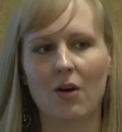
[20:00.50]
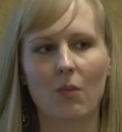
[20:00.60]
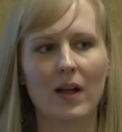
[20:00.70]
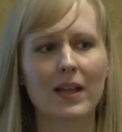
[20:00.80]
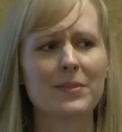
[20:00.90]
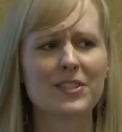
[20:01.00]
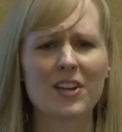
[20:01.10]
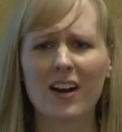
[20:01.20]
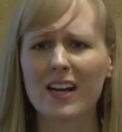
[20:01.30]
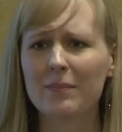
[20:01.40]
Well, I'm
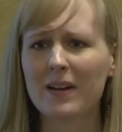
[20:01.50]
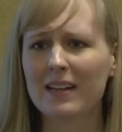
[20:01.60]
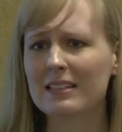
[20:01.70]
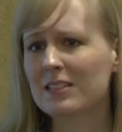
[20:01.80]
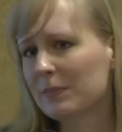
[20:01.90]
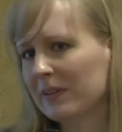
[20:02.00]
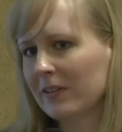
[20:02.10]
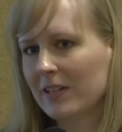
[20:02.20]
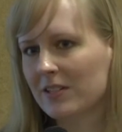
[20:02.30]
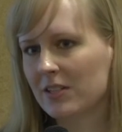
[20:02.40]
sorry my
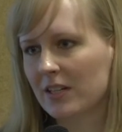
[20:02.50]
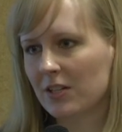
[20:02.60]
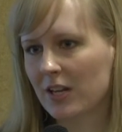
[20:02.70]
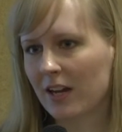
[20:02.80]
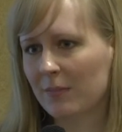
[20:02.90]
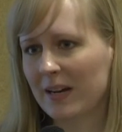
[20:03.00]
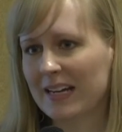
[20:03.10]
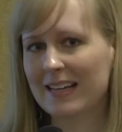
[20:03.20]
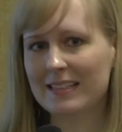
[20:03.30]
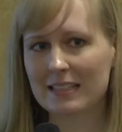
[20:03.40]
disabilities didn't check my
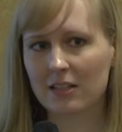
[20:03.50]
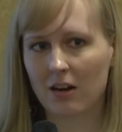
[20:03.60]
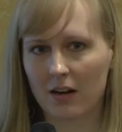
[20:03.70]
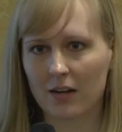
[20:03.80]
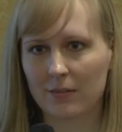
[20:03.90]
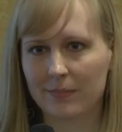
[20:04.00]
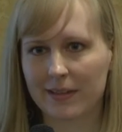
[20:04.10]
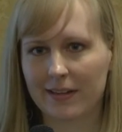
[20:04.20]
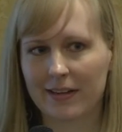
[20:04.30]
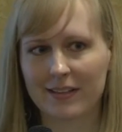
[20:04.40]
ID card
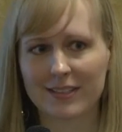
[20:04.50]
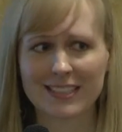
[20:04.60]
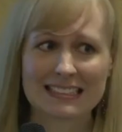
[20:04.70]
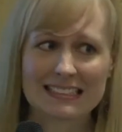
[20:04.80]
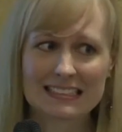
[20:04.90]
because